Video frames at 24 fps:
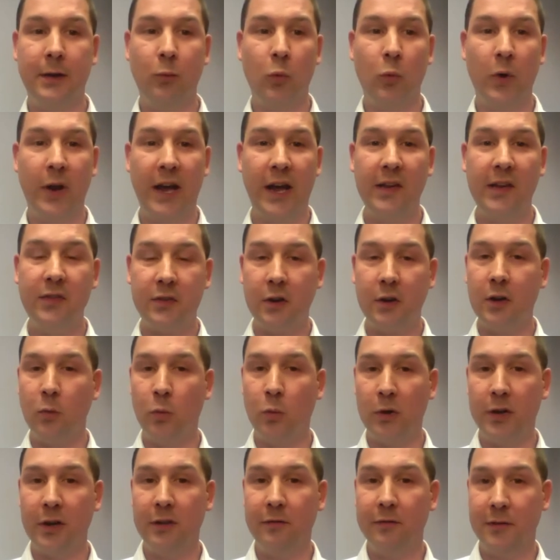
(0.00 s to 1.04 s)
When I started
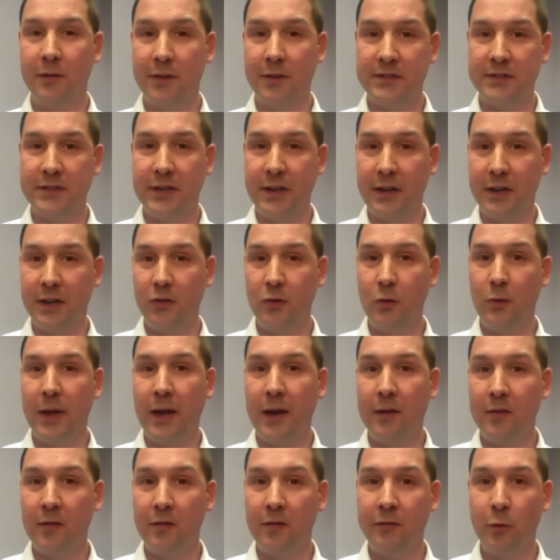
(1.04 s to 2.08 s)
working for the city in
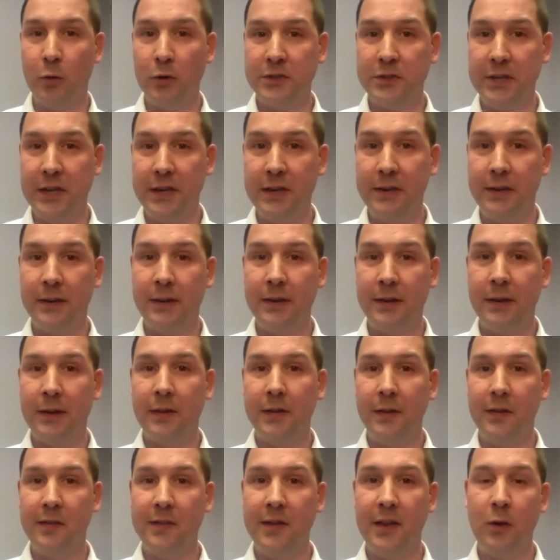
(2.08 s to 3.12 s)
2014,
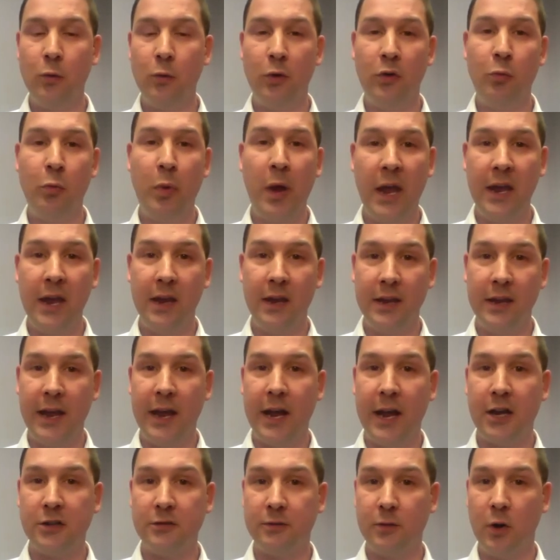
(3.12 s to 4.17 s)
the city was paying
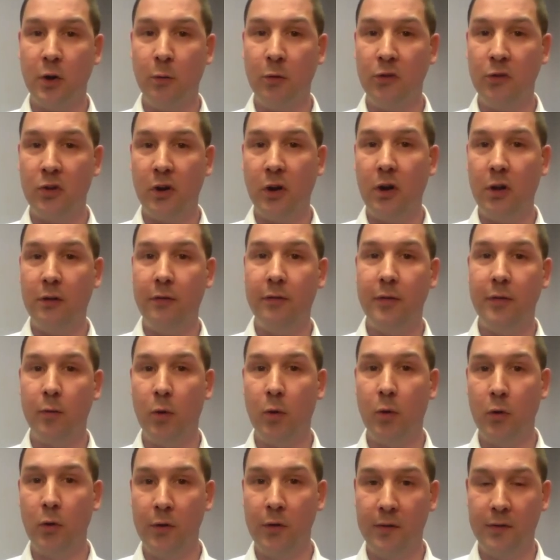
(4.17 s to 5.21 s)
cash for almost all of the
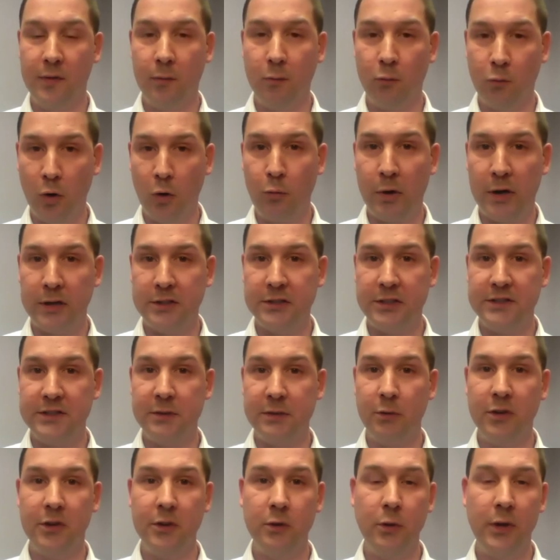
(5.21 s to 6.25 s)
road projects
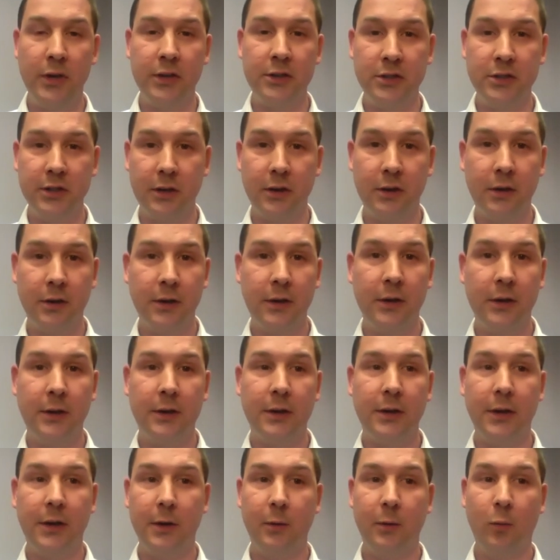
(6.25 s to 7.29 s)
it would do each year.
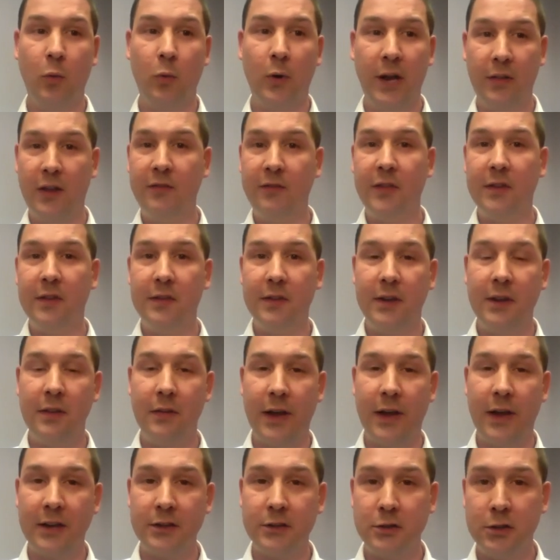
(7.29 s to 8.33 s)
When I left the city
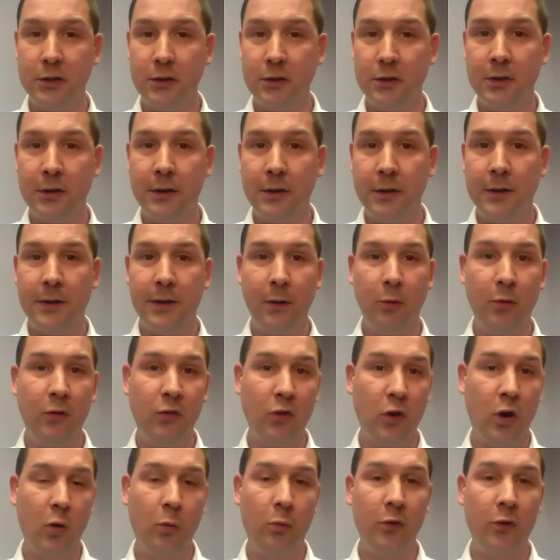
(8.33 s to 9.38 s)
last year, it was
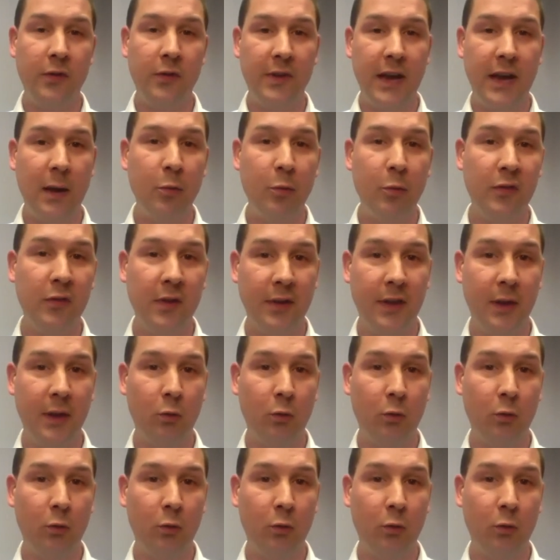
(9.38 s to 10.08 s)
almost the opposite.